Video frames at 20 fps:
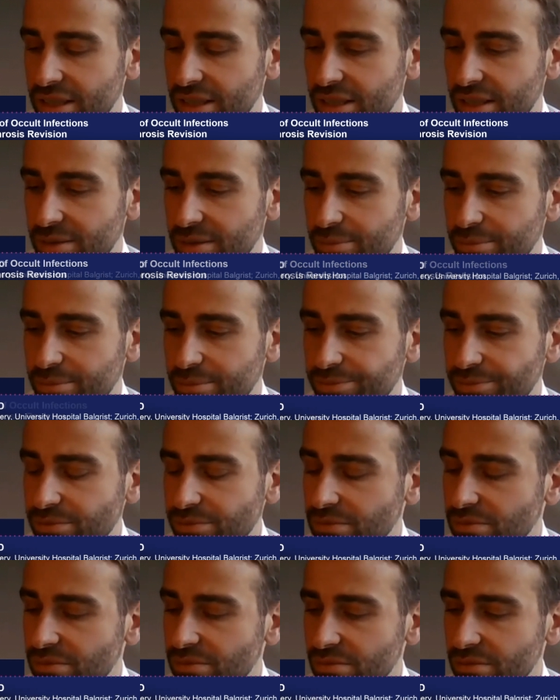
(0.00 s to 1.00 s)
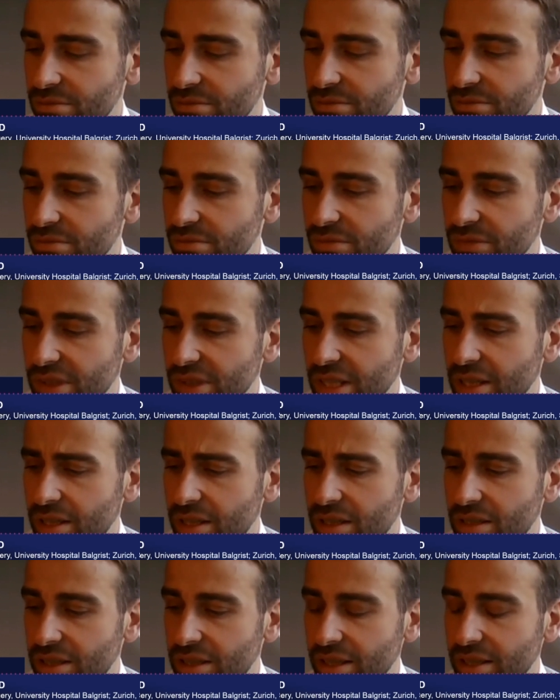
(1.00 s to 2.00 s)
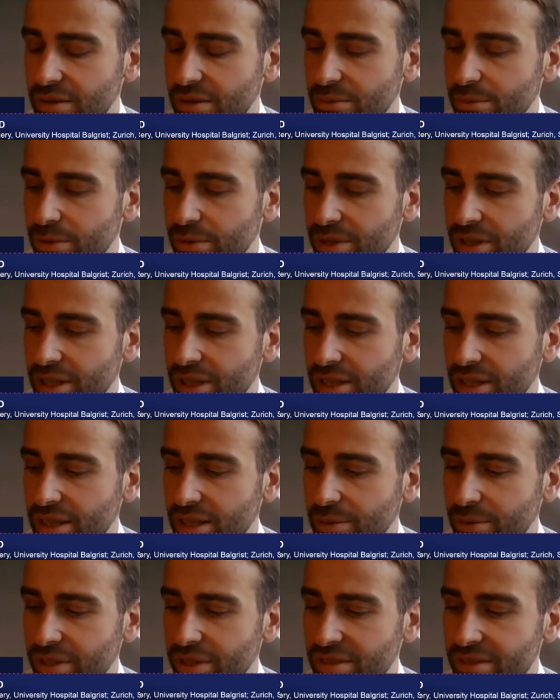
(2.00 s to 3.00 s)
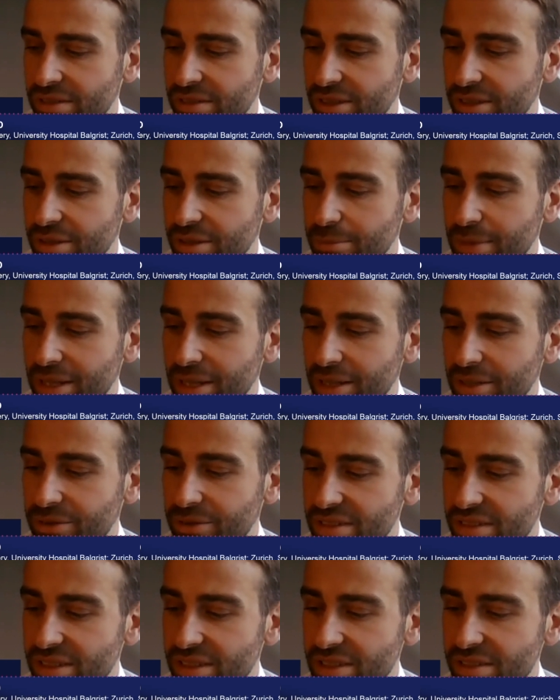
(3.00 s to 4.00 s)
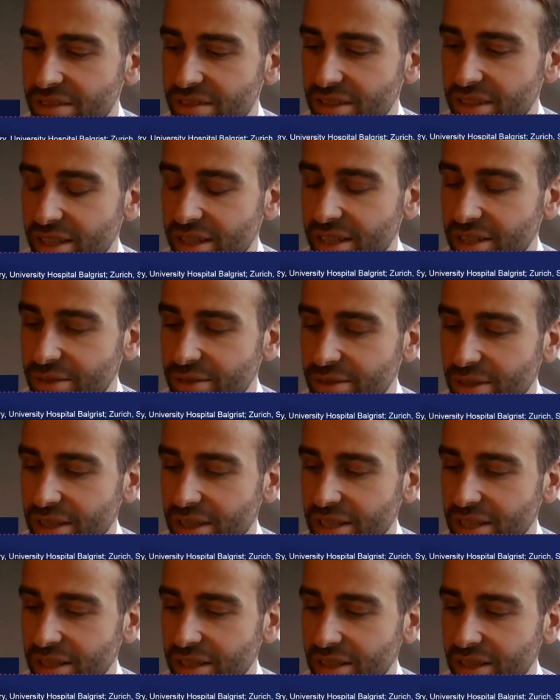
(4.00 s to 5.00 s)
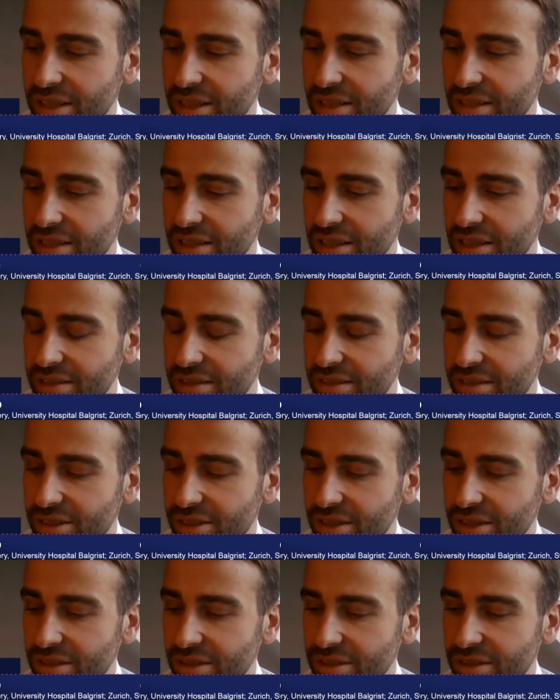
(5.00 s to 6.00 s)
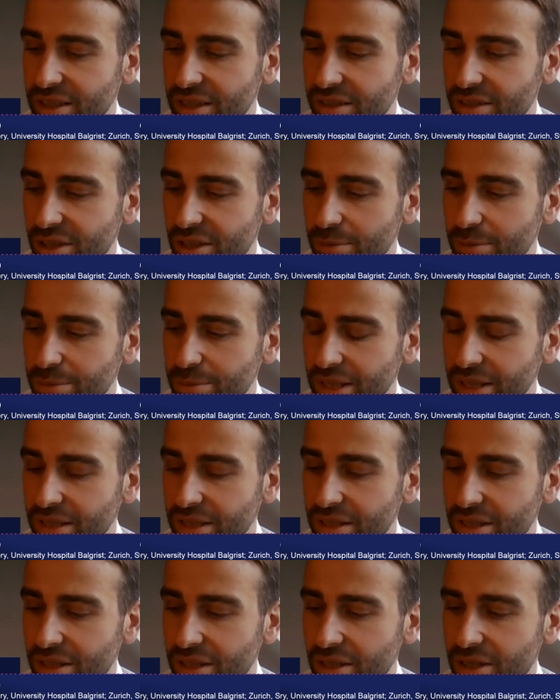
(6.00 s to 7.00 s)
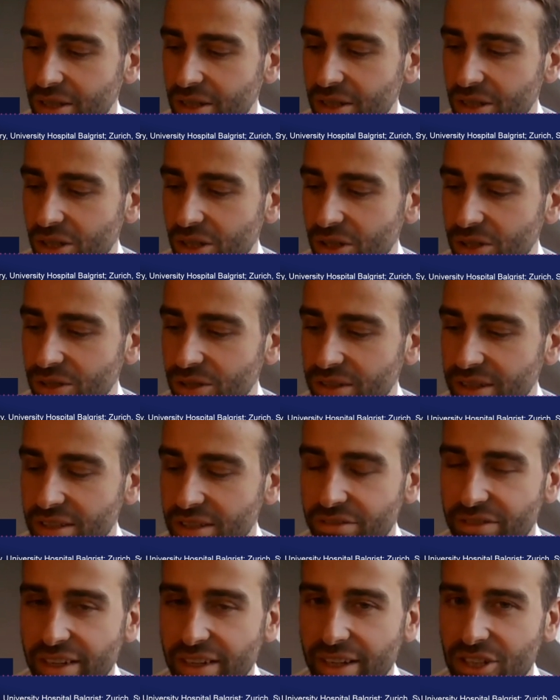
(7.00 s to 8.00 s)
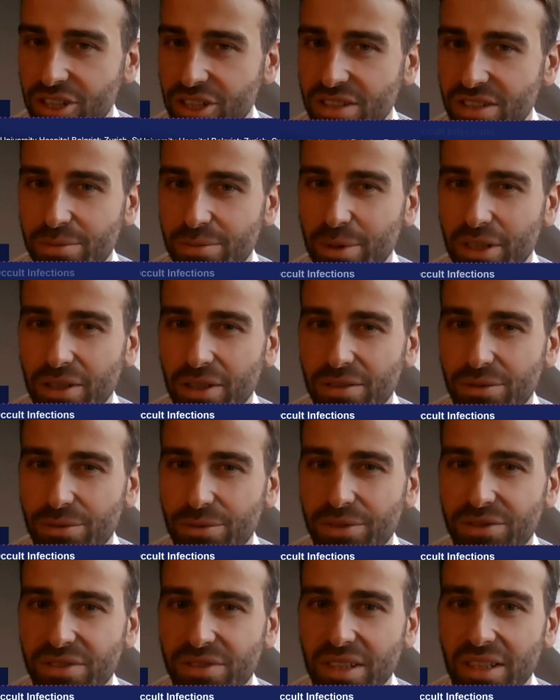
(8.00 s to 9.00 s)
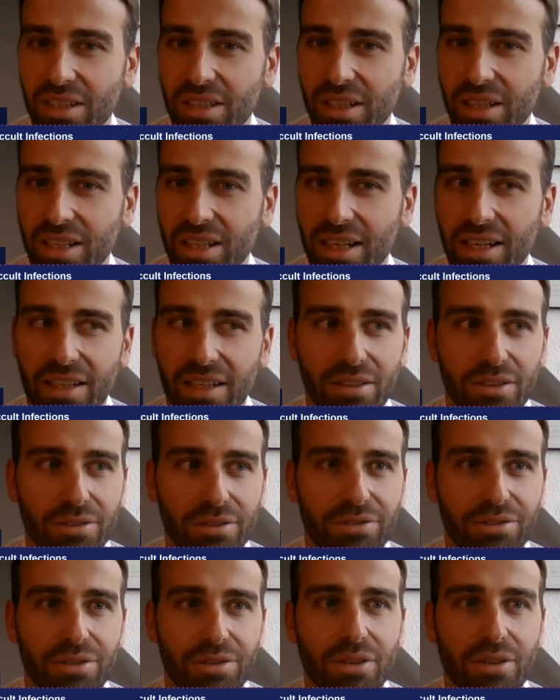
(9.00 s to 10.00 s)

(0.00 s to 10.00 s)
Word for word: um, yeah like when uh, when i started my residency there I, I, I started on that topic occult infections because we've seen kind of